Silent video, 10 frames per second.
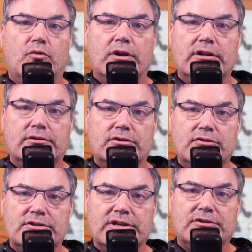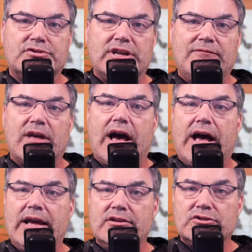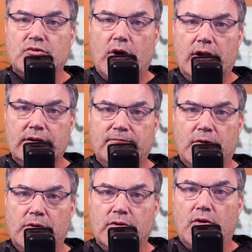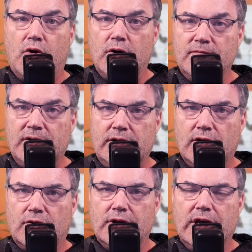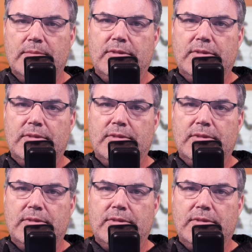What it'll do is it'll save the highest quality photo or video,